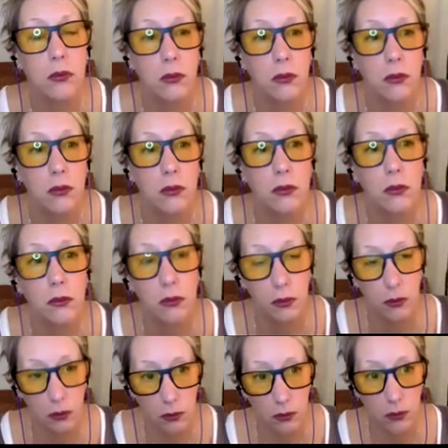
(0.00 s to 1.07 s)
All right.
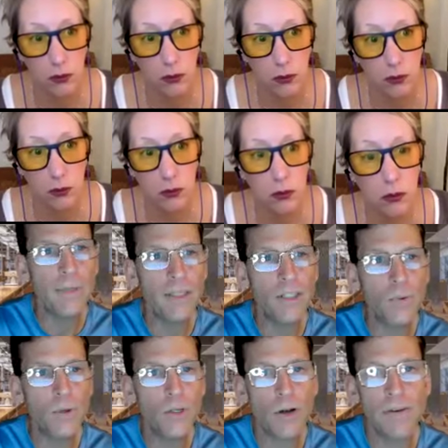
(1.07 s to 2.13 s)
Let me
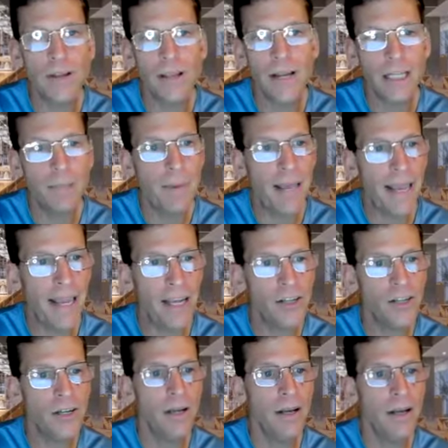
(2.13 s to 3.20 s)
switch over to the next
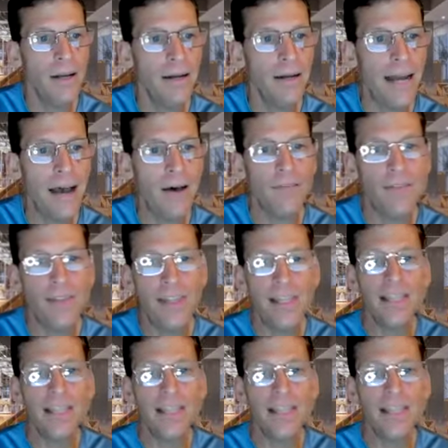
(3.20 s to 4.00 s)
page. Now,